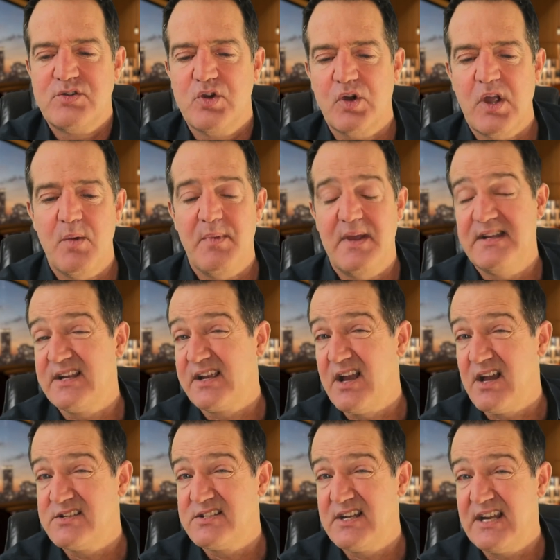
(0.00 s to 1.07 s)
and took him into
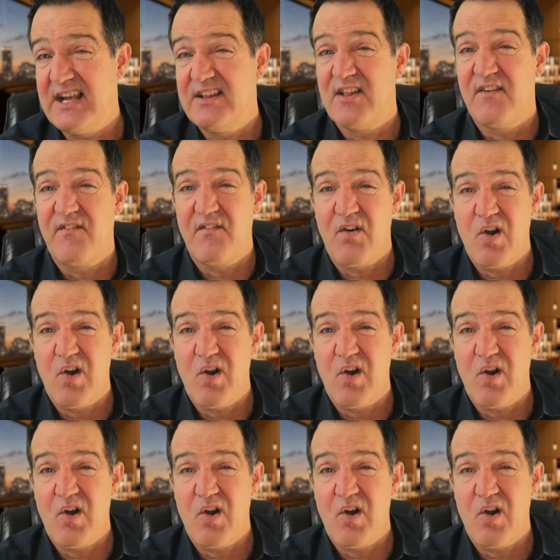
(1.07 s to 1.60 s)
custody in the